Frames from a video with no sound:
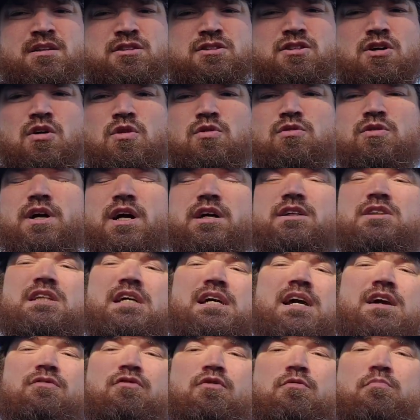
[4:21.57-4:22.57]
So there's
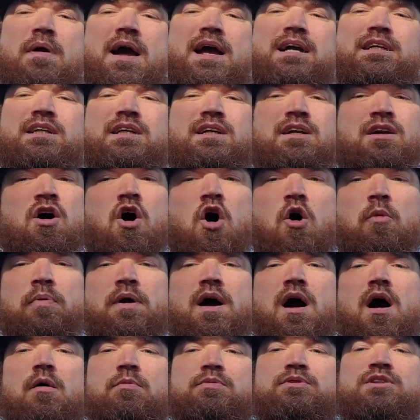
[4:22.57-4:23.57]
the information. Hope
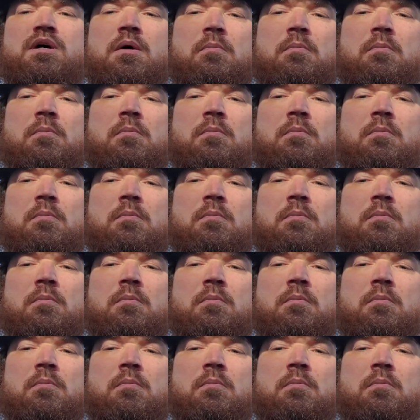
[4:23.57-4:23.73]
it helps